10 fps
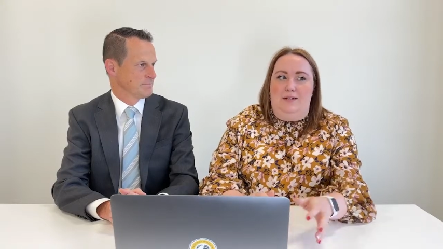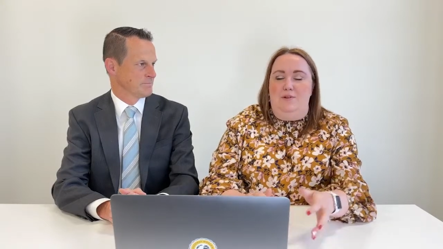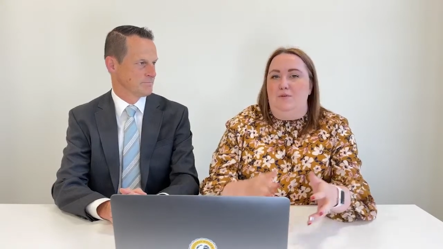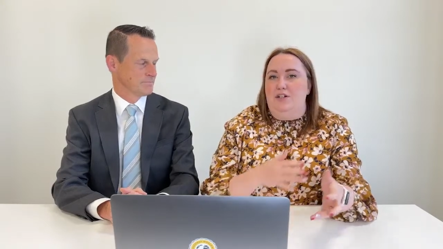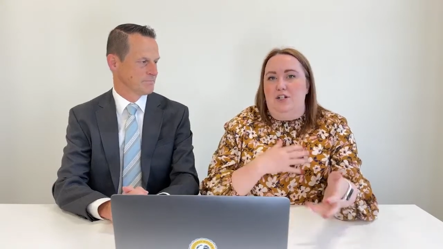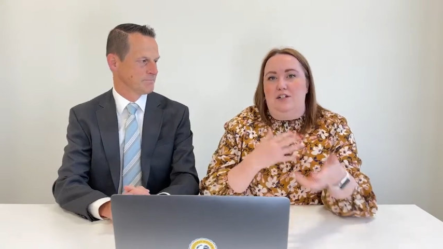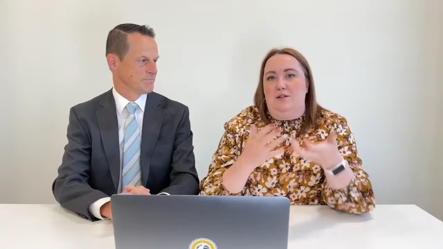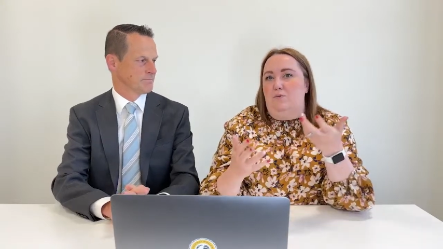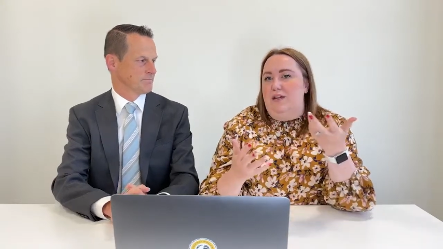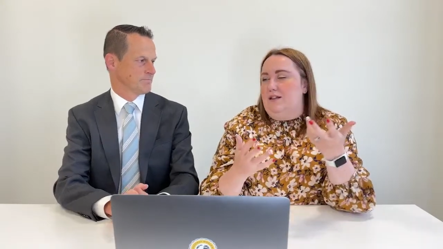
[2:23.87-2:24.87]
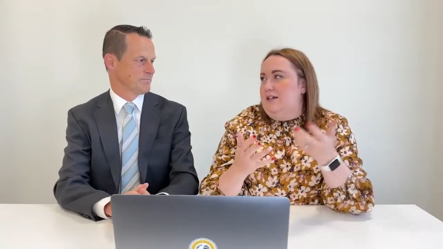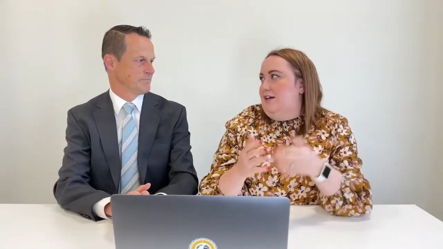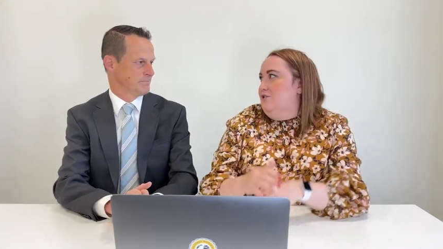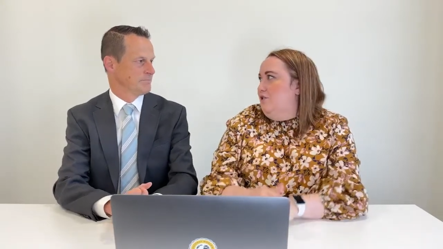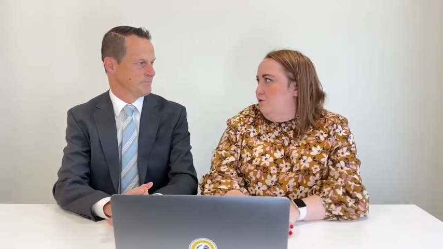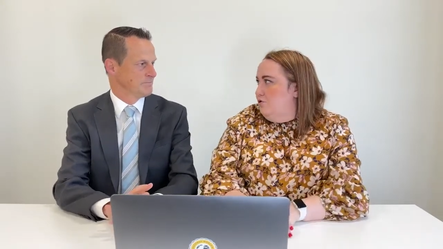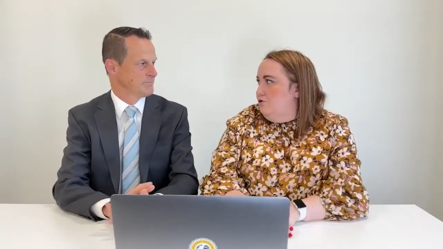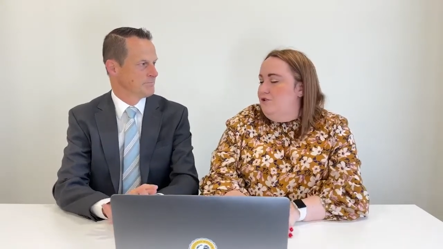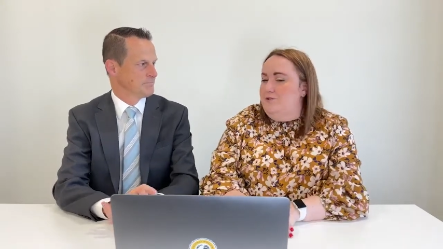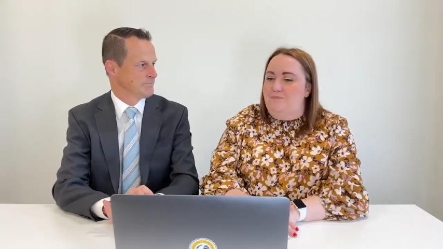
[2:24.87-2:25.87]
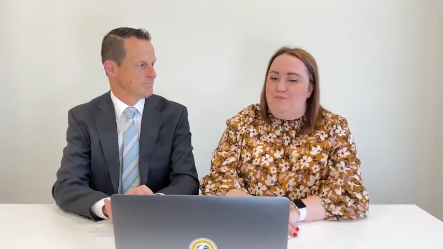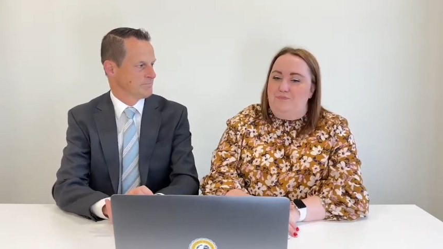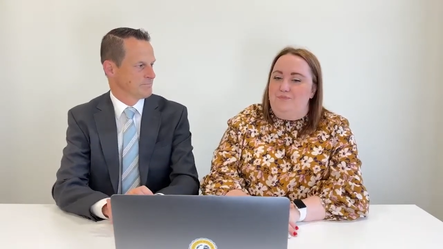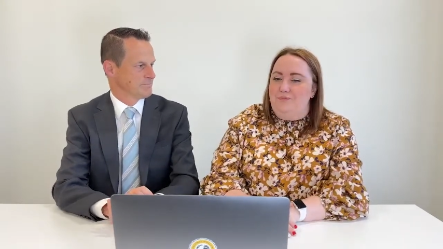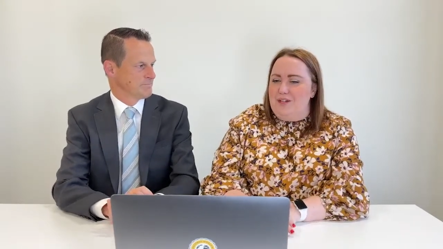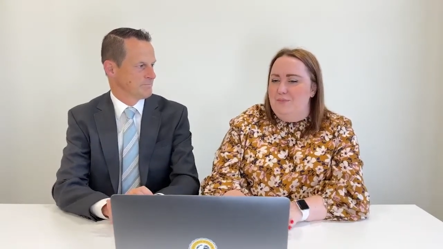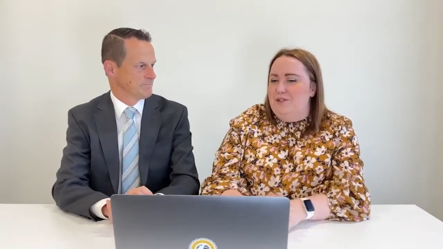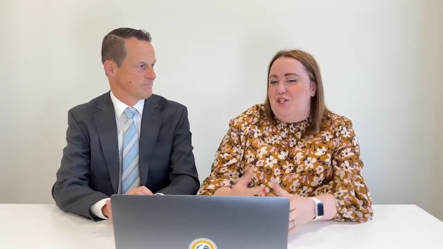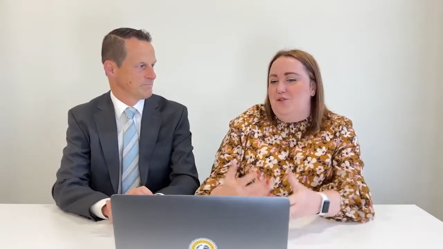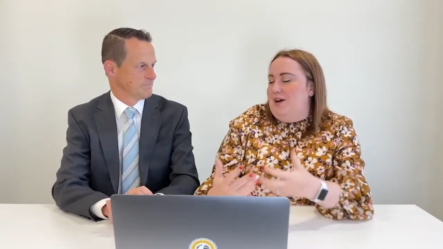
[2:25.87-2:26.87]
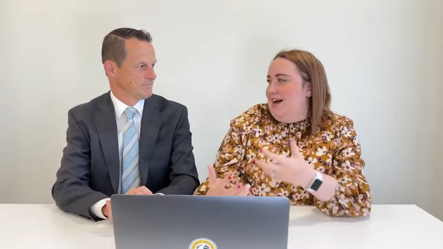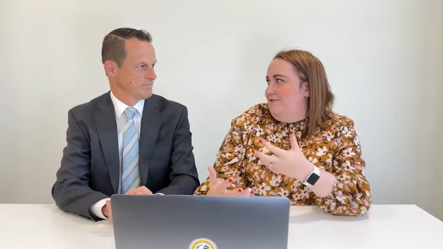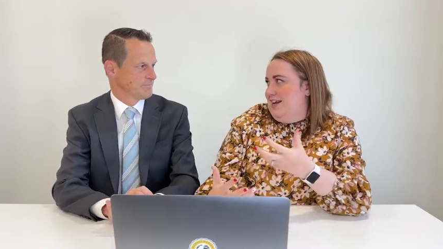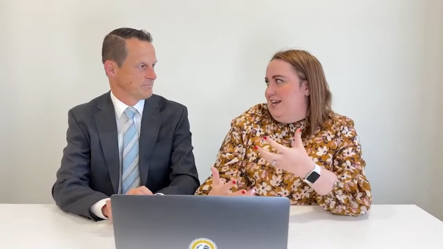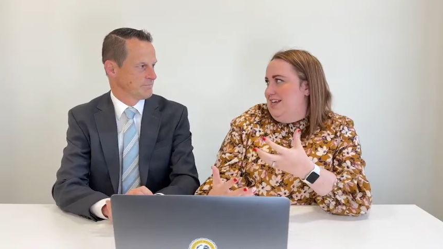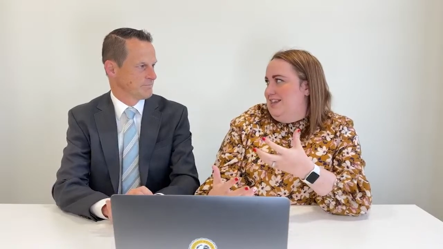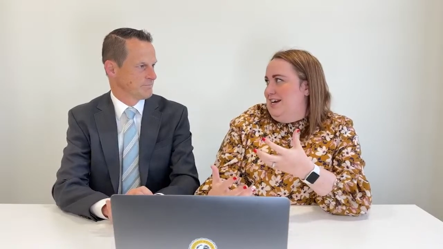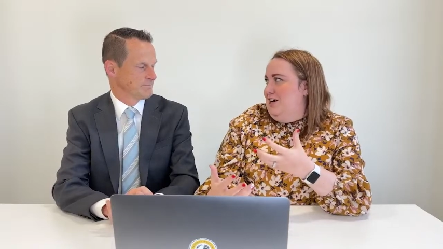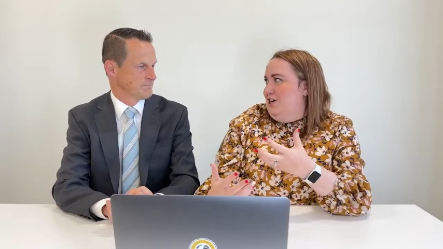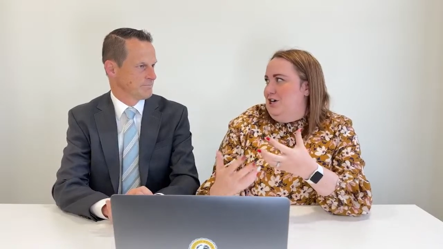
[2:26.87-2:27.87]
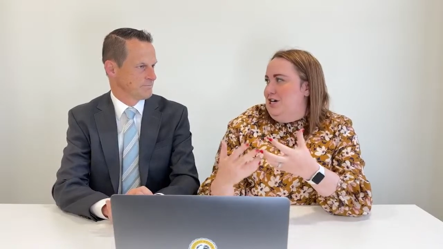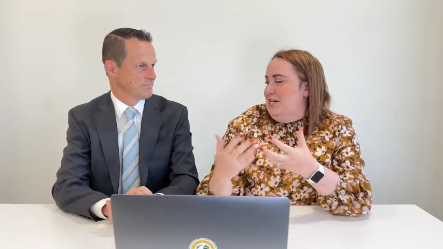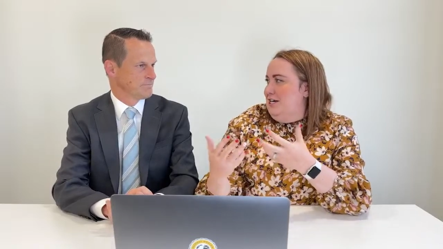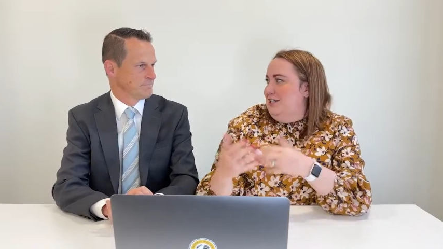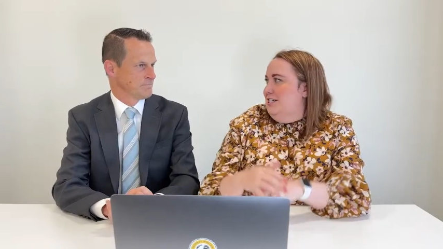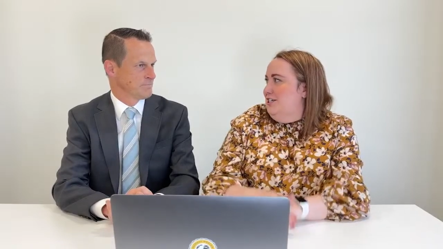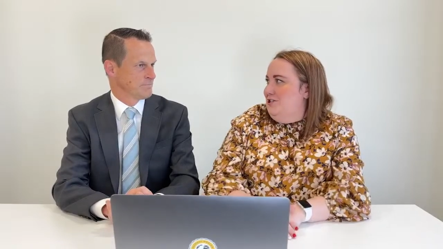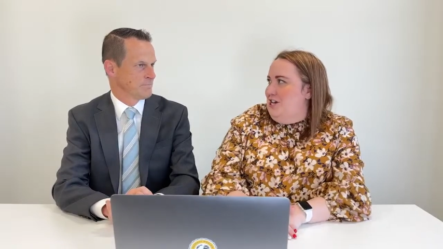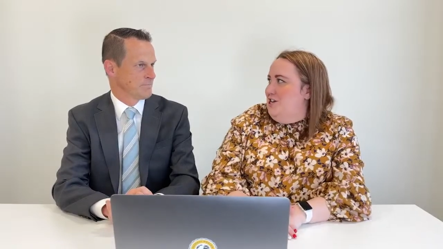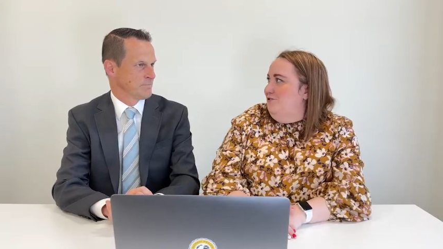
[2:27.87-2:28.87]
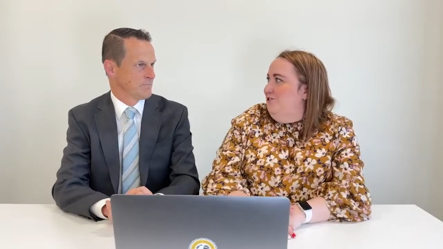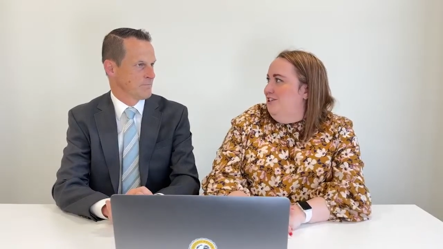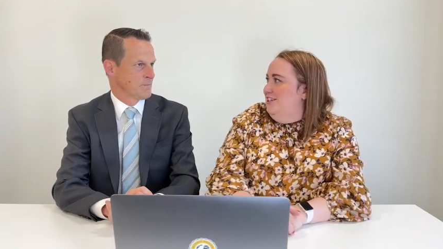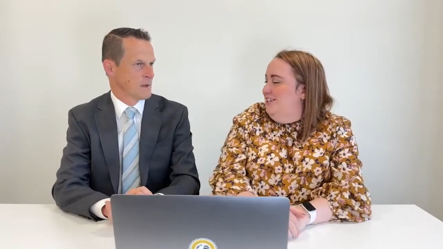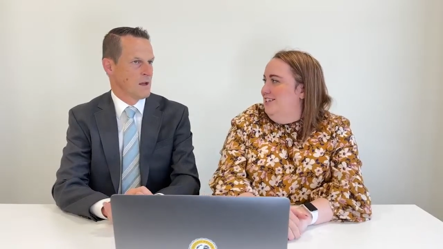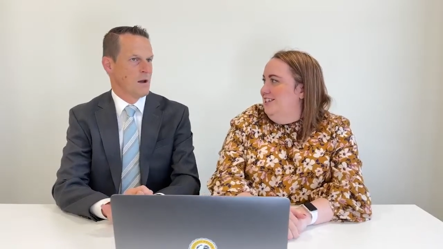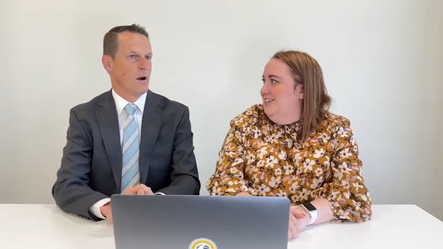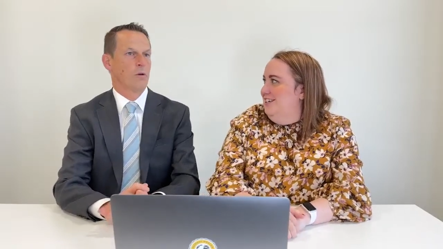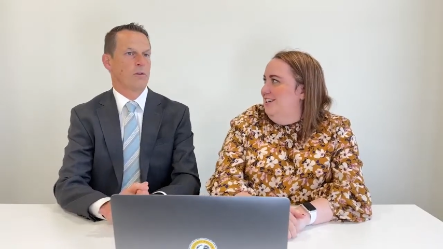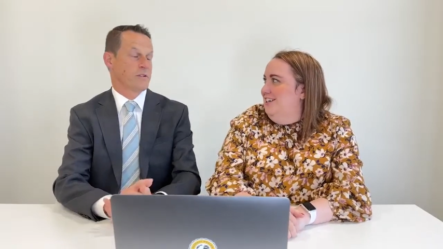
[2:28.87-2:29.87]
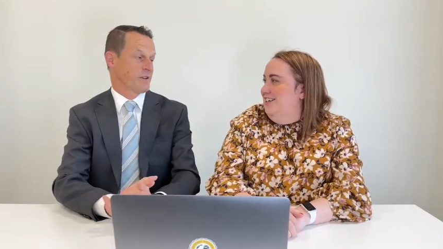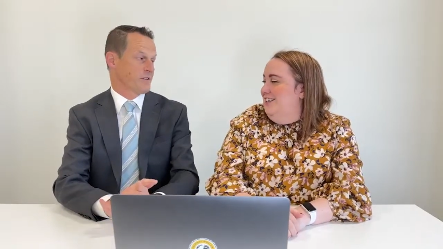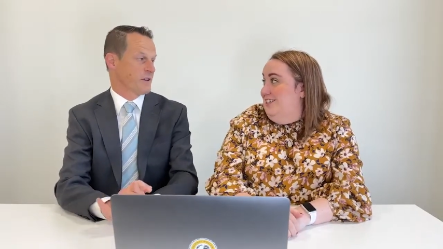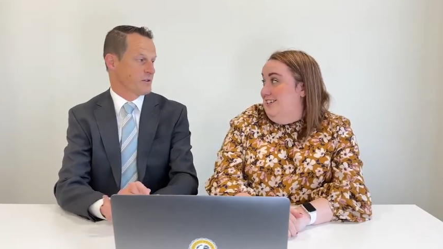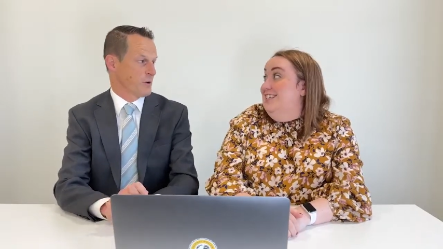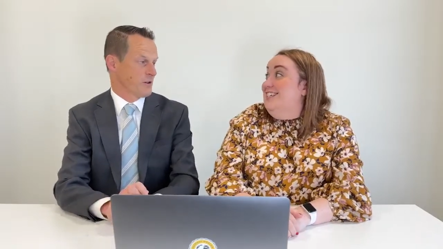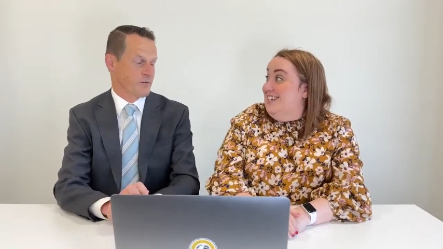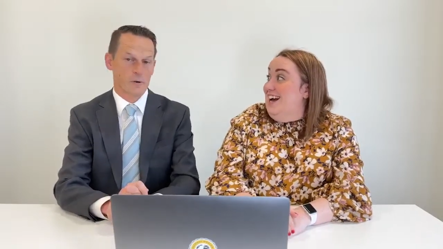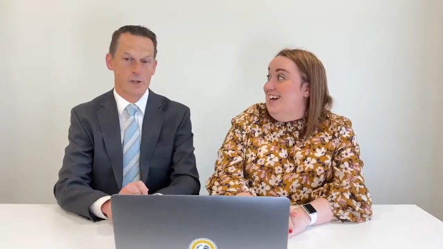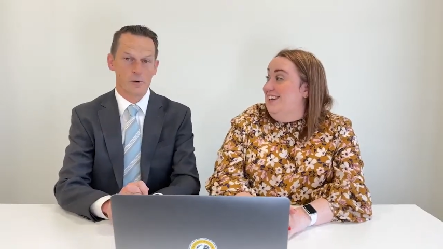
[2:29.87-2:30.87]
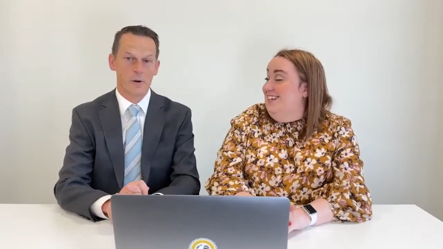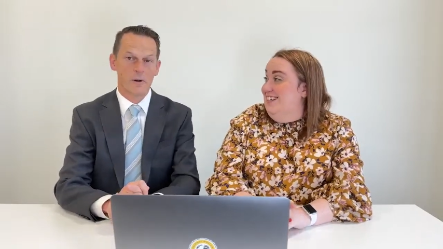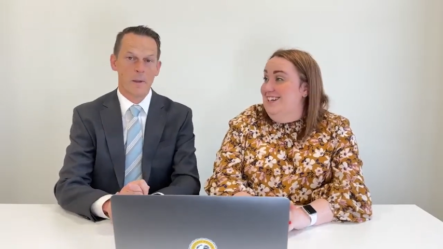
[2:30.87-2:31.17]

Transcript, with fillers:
Speaker 1: I mean, we share them weekly on social. But do you have any that are near and dear to you?
Speaker 2: Oh, success stories yeah. for sure.